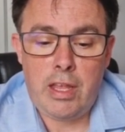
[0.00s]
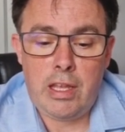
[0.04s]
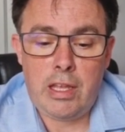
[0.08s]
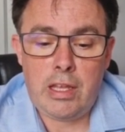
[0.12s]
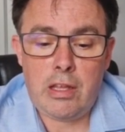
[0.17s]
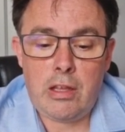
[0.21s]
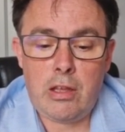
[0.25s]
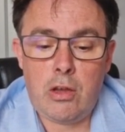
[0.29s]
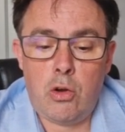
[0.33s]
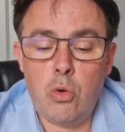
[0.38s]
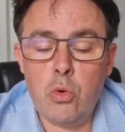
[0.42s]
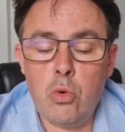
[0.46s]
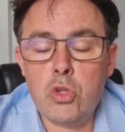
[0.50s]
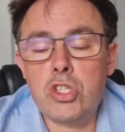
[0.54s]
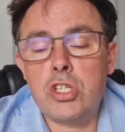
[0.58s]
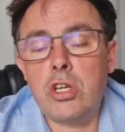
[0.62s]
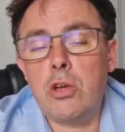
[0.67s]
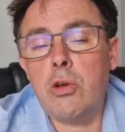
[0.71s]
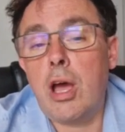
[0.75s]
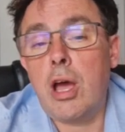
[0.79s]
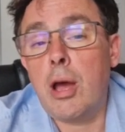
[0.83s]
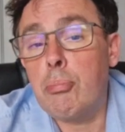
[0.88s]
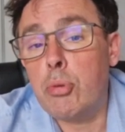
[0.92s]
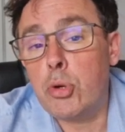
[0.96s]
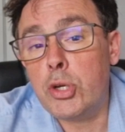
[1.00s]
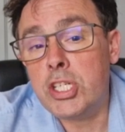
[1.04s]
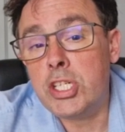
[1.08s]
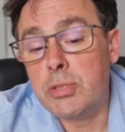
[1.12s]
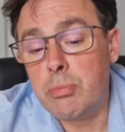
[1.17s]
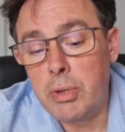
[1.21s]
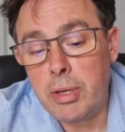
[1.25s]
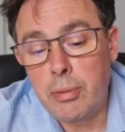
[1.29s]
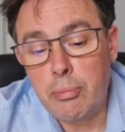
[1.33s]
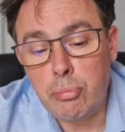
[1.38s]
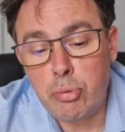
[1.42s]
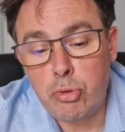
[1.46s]
Also
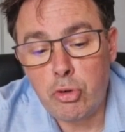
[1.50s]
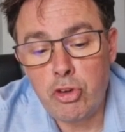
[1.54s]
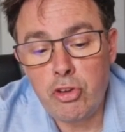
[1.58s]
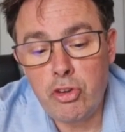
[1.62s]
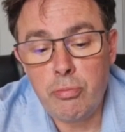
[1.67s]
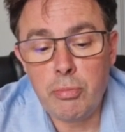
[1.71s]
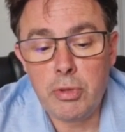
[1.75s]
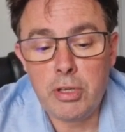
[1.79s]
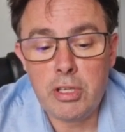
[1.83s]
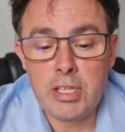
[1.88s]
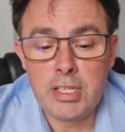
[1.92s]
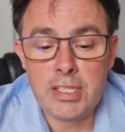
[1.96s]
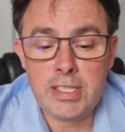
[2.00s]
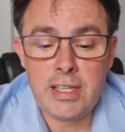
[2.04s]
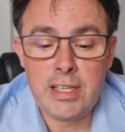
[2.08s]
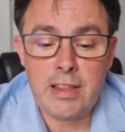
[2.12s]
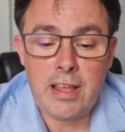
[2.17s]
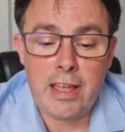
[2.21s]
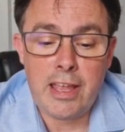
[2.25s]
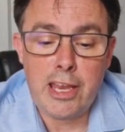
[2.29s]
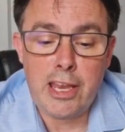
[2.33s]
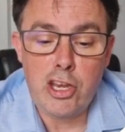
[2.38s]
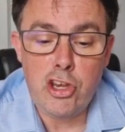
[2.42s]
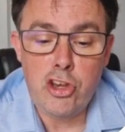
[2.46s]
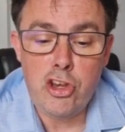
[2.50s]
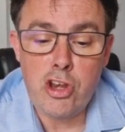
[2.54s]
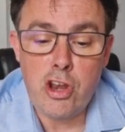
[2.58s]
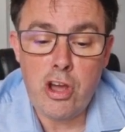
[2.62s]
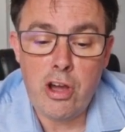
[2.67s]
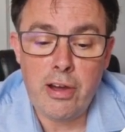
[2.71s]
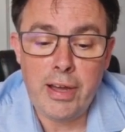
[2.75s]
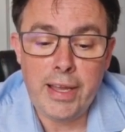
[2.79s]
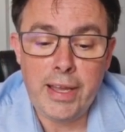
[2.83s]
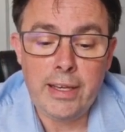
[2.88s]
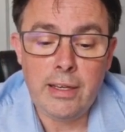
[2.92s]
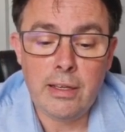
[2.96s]
appreciable improvement, you see that in
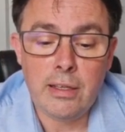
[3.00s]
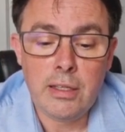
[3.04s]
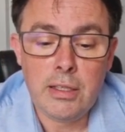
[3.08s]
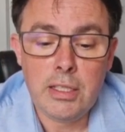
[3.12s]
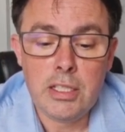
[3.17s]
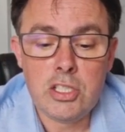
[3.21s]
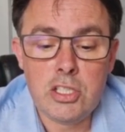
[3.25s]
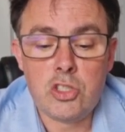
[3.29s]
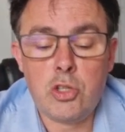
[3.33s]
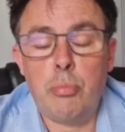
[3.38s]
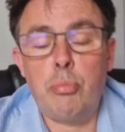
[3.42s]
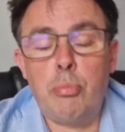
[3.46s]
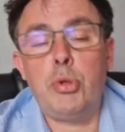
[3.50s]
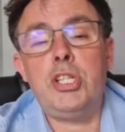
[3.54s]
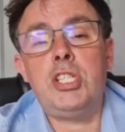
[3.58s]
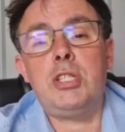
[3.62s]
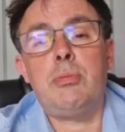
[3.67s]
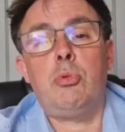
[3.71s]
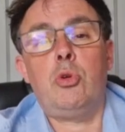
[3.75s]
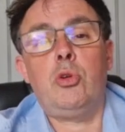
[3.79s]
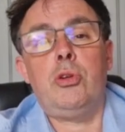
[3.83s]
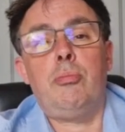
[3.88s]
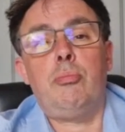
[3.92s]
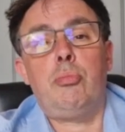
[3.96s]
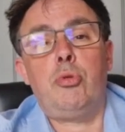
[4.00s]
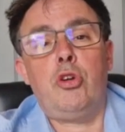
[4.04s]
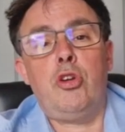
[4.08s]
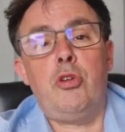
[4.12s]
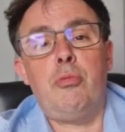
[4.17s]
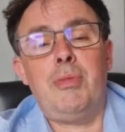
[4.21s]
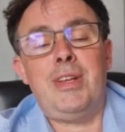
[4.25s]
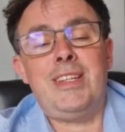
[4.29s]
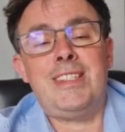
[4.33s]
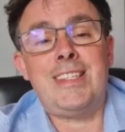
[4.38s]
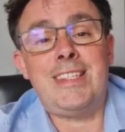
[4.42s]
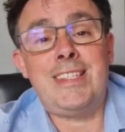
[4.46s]
9. So appreciable
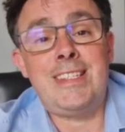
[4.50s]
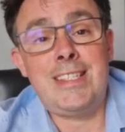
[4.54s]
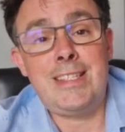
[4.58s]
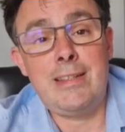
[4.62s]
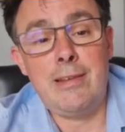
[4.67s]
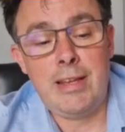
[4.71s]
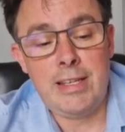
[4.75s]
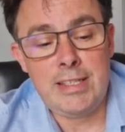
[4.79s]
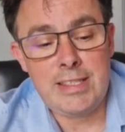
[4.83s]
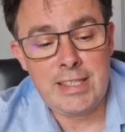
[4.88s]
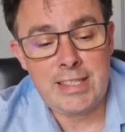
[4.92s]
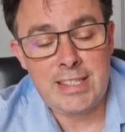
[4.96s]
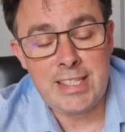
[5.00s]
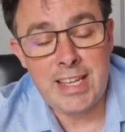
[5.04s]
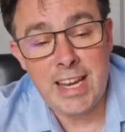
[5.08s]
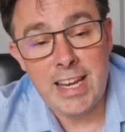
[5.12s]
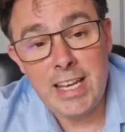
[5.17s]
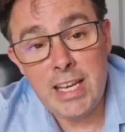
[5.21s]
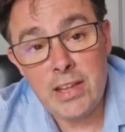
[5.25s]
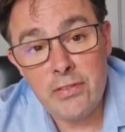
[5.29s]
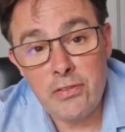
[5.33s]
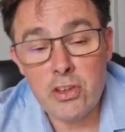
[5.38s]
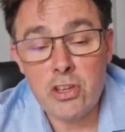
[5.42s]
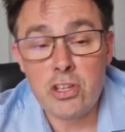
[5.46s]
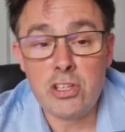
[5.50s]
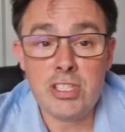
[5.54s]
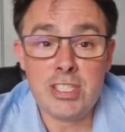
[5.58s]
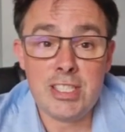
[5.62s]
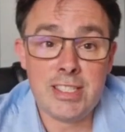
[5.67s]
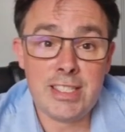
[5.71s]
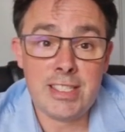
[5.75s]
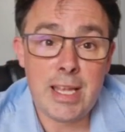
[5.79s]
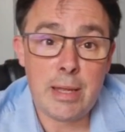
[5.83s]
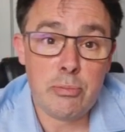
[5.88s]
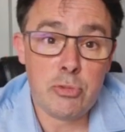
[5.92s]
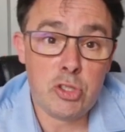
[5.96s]
improvement is a significant
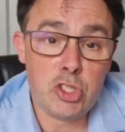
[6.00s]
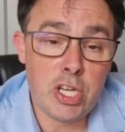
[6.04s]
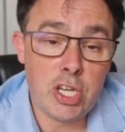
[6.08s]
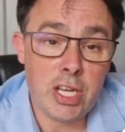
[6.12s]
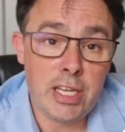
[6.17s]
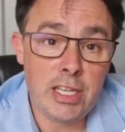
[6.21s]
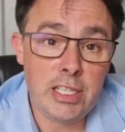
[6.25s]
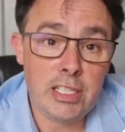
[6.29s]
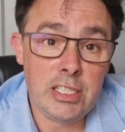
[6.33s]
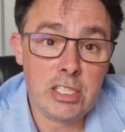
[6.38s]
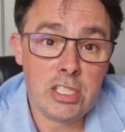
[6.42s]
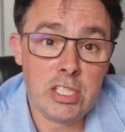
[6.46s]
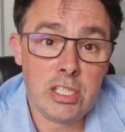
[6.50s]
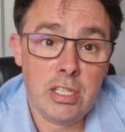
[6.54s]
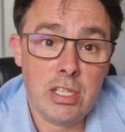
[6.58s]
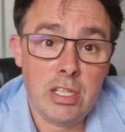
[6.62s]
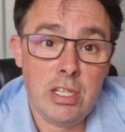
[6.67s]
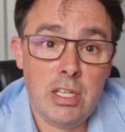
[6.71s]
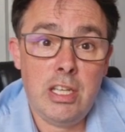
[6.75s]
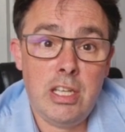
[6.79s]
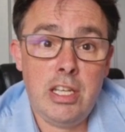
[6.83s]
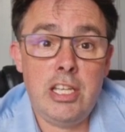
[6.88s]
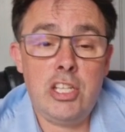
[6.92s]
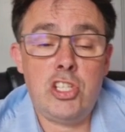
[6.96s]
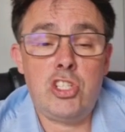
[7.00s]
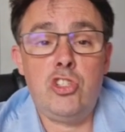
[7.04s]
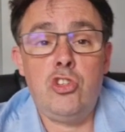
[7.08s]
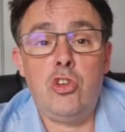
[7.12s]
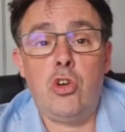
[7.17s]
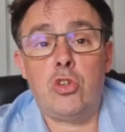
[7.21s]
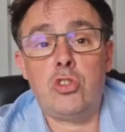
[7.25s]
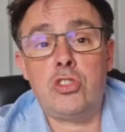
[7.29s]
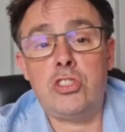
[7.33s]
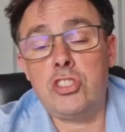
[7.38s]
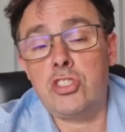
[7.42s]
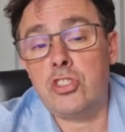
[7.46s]
step change. It's
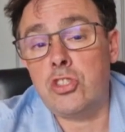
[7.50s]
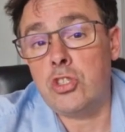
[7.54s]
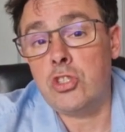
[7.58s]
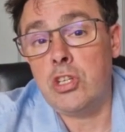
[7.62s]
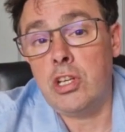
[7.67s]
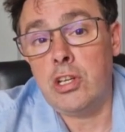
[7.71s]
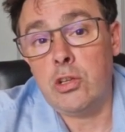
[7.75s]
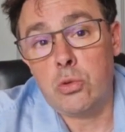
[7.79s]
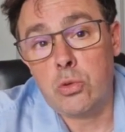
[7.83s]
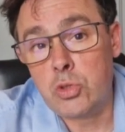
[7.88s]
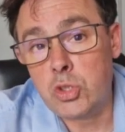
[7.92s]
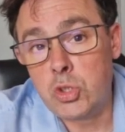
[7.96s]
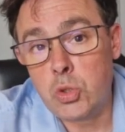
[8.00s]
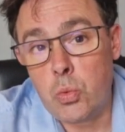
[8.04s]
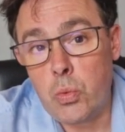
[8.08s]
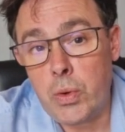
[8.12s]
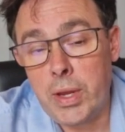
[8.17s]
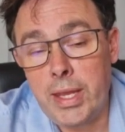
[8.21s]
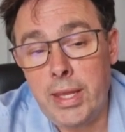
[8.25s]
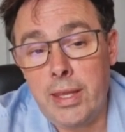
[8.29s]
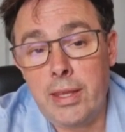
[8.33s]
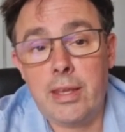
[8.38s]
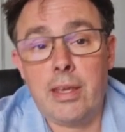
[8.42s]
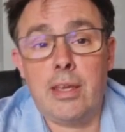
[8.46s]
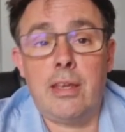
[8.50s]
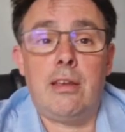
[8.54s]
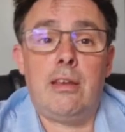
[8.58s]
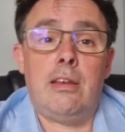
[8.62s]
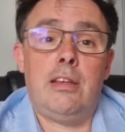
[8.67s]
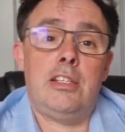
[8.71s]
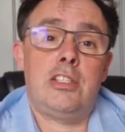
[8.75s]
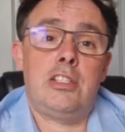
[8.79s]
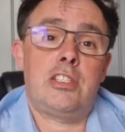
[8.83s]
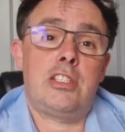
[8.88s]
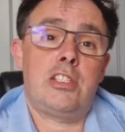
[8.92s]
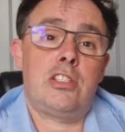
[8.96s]
not just a little tweak,
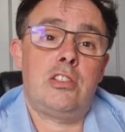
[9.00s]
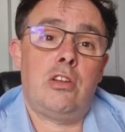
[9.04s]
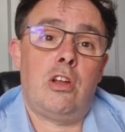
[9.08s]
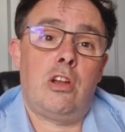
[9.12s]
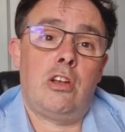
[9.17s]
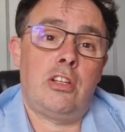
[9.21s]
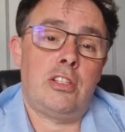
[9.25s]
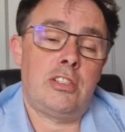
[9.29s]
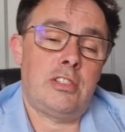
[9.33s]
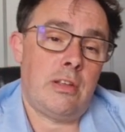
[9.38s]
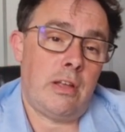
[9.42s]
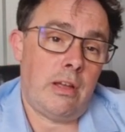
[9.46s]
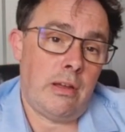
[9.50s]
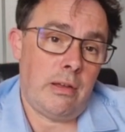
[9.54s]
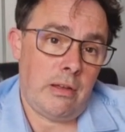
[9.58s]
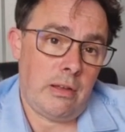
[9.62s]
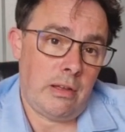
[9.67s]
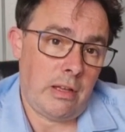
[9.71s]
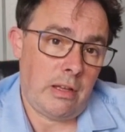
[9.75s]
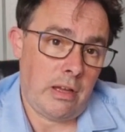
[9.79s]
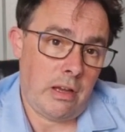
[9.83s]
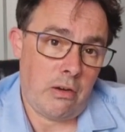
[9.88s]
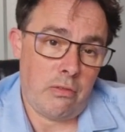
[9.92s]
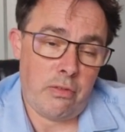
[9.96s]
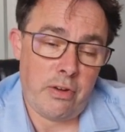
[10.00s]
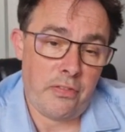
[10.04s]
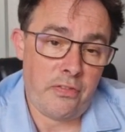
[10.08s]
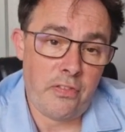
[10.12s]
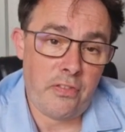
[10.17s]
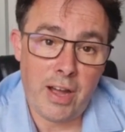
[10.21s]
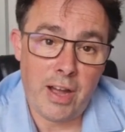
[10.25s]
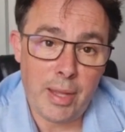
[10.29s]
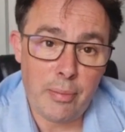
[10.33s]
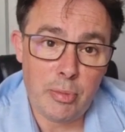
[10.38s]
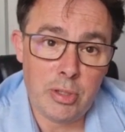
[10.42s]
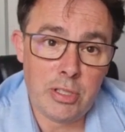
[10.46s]
it's just not a
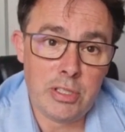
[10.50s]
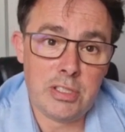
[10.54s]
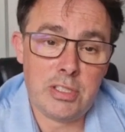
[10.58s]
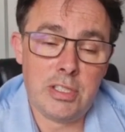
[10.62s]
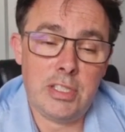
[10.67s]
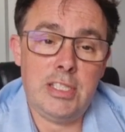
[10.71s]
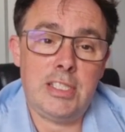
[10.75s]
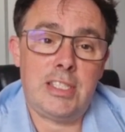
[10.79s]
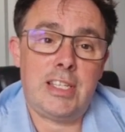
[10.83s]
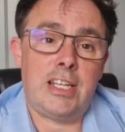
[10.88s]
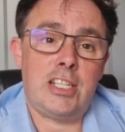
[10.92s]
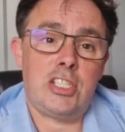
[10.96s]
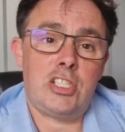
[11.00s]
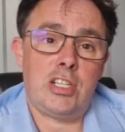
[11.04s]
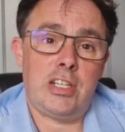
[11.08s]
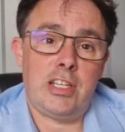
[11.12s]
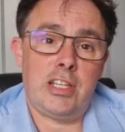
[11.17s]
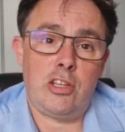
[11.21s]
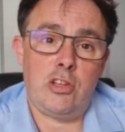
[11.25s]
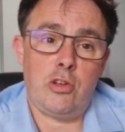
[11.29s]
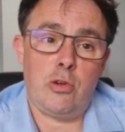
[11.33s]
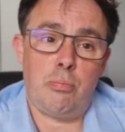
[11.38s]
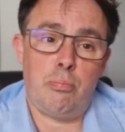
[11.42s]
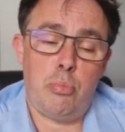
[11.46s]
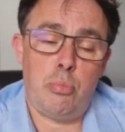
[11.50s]
refinement, it's actually you're